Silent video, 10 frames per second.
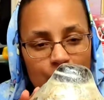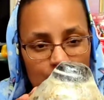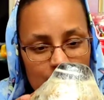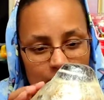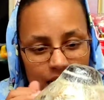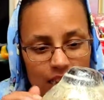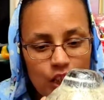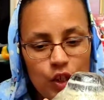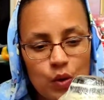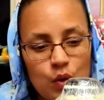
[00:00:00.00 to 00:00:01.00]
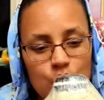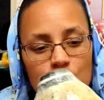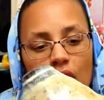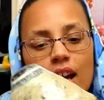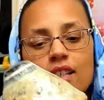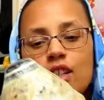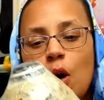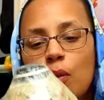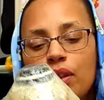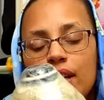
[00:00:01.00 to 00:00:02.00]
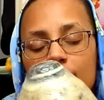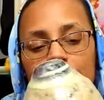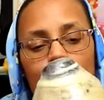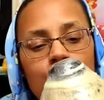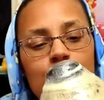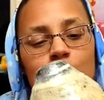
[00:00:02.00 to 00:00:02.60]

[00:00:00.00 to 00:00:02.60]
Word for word: This thing is huge. I don't think it's going